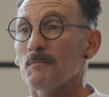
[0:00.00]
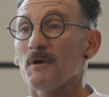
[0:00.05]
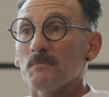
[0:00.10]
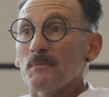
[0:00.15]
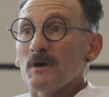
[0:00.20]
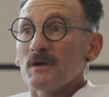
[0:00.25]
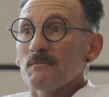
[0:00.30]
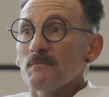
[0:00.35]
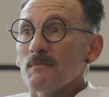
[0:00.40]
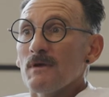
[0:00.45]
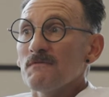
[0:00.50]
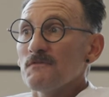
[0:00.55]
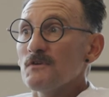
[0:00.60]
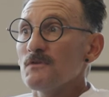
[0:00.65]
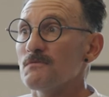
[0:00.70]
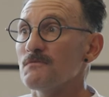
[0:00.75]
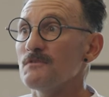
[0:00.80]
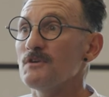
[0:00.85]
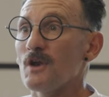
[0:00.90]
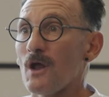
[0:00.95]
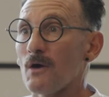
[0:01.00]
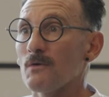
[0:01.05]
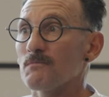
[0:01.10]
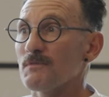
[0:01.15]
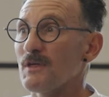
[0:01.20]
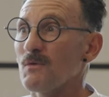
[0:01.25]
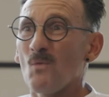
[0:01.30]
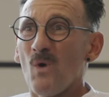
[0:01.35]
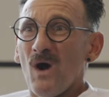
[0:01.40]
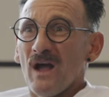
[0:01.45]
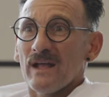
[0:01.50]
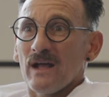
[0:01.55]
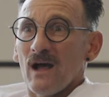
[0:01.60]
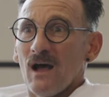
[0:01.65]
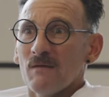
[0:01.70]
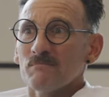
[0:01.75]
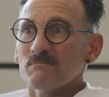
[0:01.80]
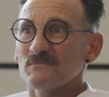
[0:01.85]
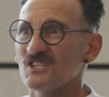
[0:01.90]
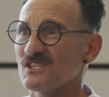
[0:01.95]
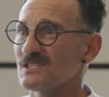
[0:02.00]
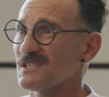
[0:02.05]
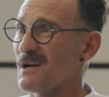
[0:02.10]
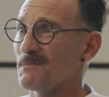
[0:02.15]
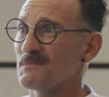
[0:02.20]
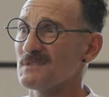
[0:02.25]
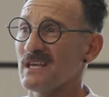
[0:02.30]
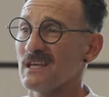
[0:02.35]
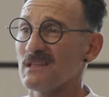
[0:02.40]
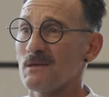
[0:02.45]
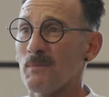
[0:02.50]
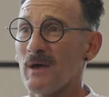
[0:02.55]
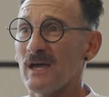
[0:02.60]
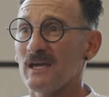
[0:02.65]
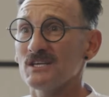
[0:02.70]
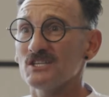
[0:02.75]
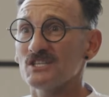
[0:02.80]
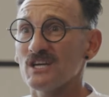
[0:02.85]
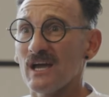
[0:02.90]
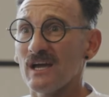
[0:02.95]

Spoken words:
But if you then why come? Just come to get the paycheck.